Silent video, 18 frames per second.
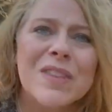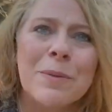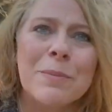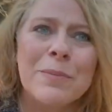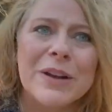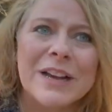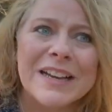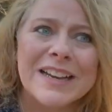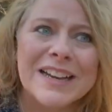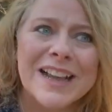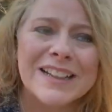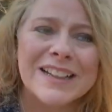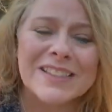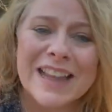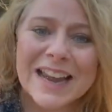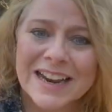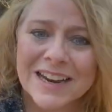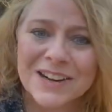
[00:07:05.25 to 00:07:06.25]
But
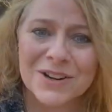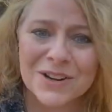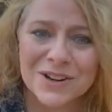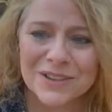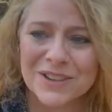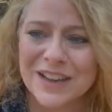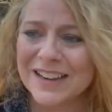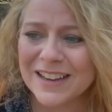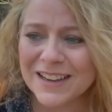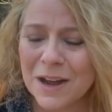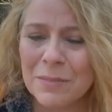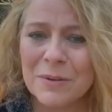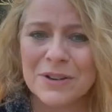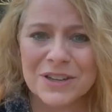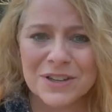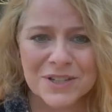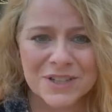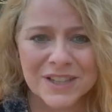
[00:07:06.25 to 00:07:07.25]
later, like a couple
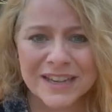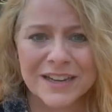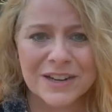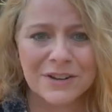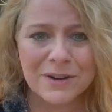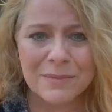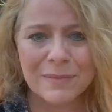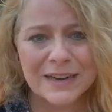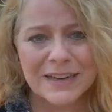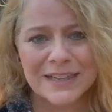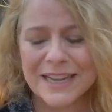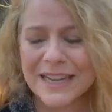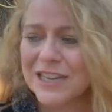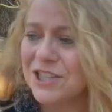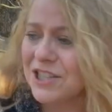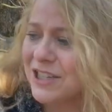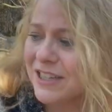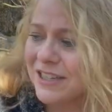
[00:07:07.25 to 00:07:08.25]
of years later in
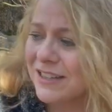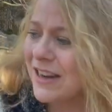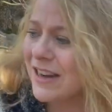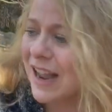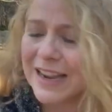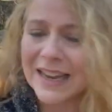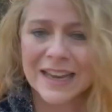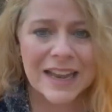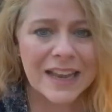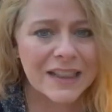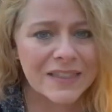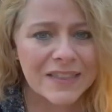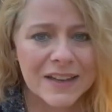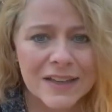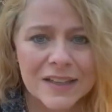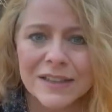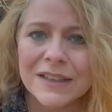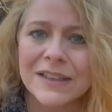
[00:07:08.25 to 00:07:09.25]
meditation, I get the
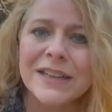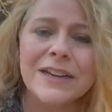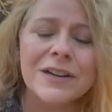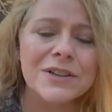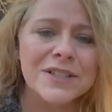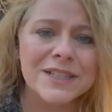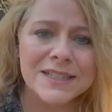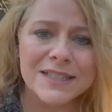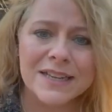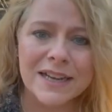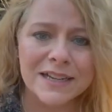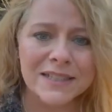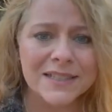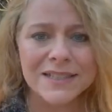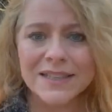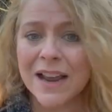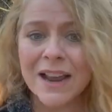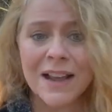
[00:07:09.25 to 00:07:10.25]
clear
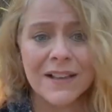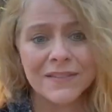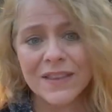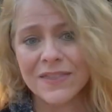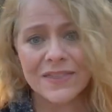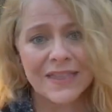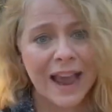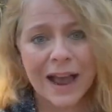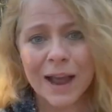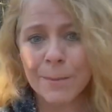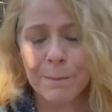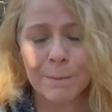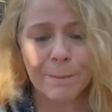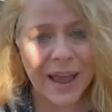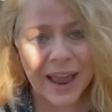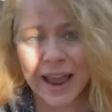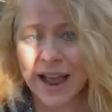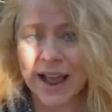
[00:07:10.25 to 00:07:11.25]
sense that that
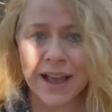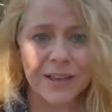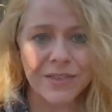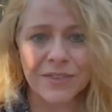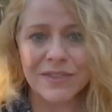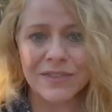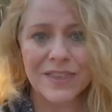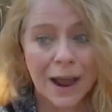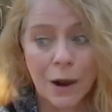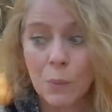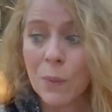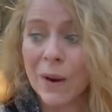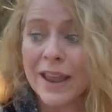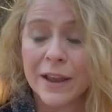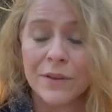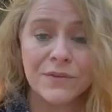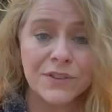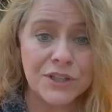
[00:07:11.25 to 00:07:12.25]
path, that
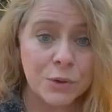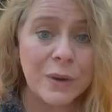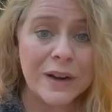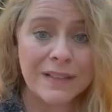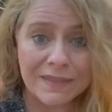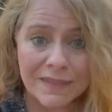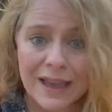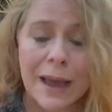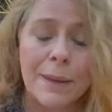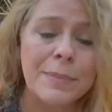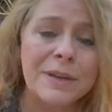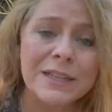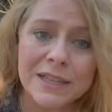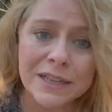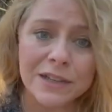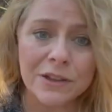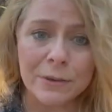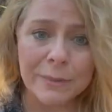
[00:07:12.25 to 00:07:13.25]
way of doing that
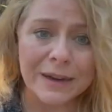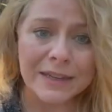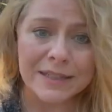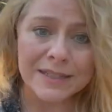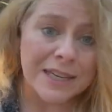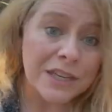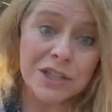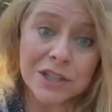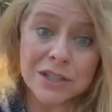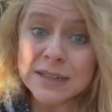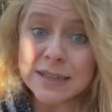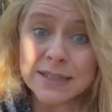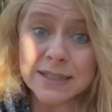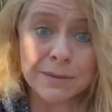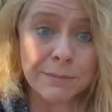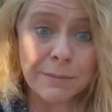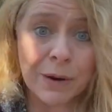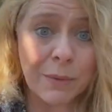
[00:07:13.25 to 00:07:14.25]
particular meditation
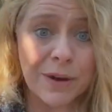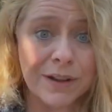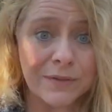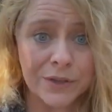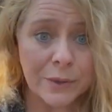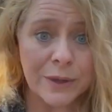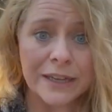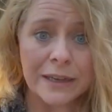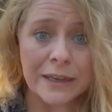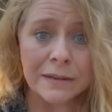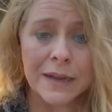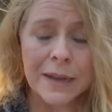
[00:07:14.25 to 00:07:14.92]
isn't my way of doing it.